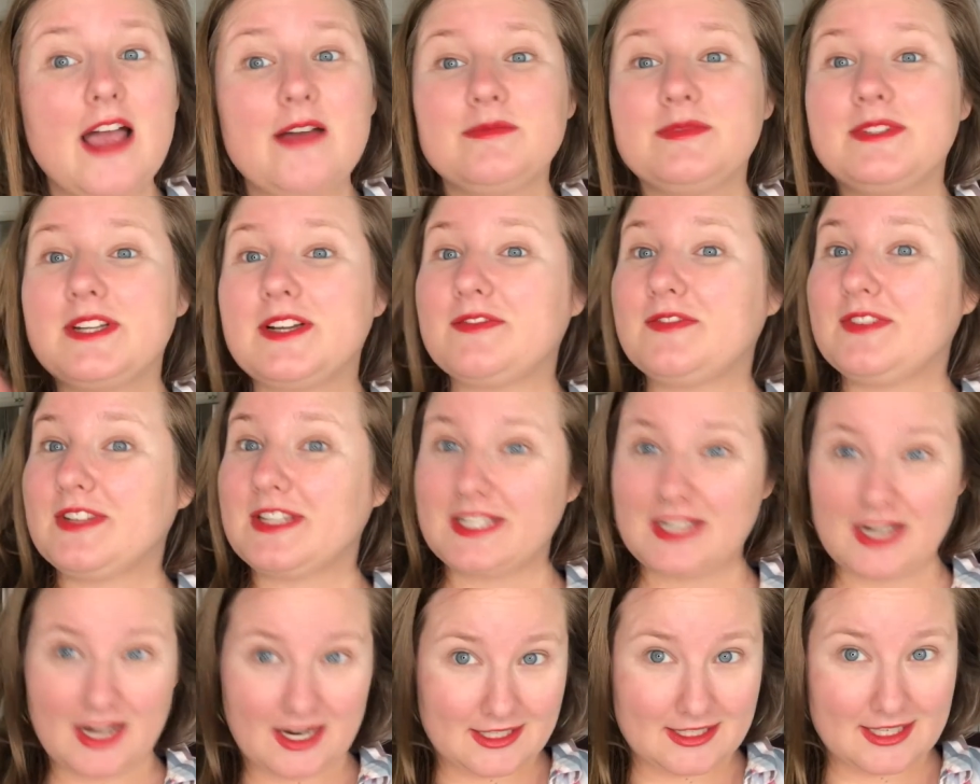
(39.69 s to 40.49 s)
Definitely
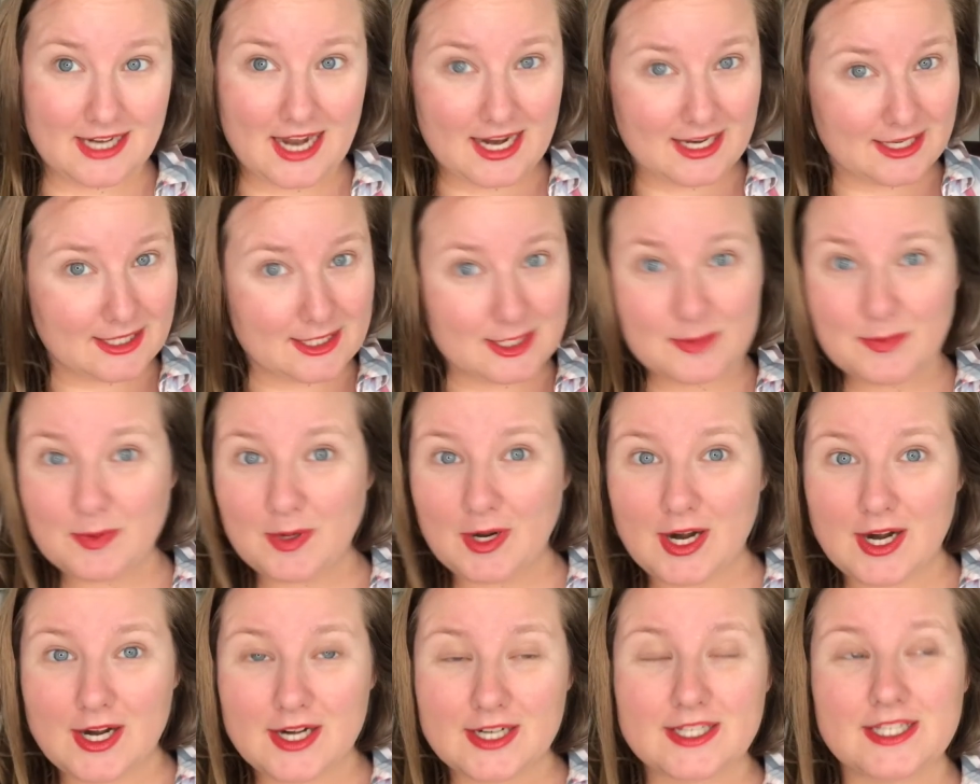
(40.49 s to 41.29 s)
not an
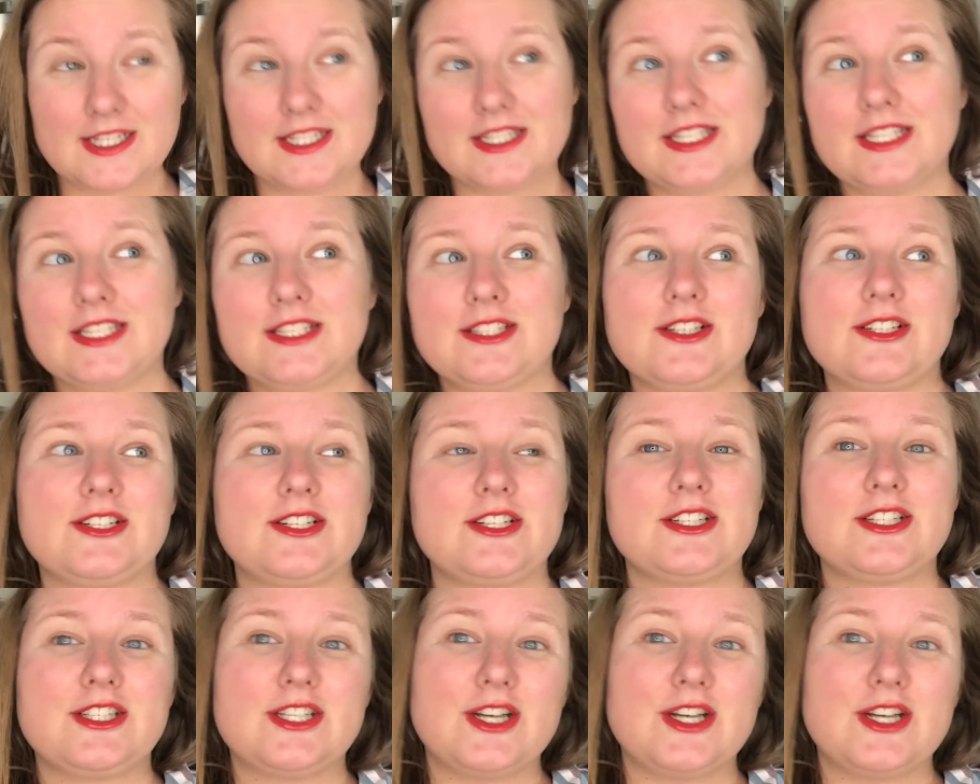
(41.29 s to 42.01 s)
expert. These are just,